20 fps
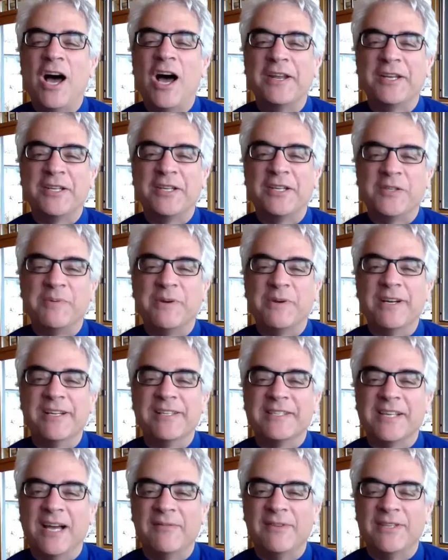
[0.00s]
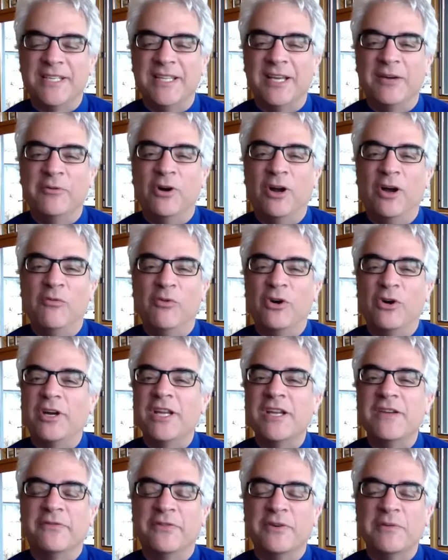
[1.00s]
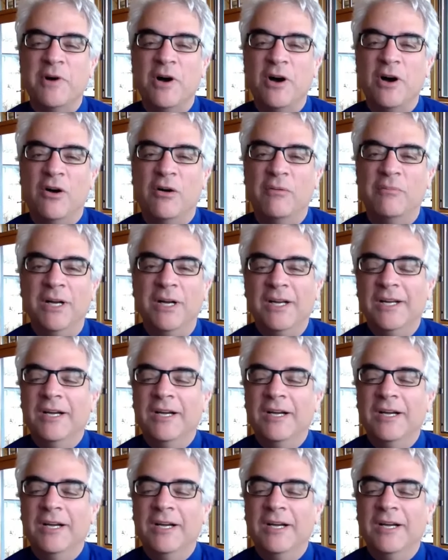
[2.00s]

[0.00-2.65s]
experience, obviously, that we're all working from home.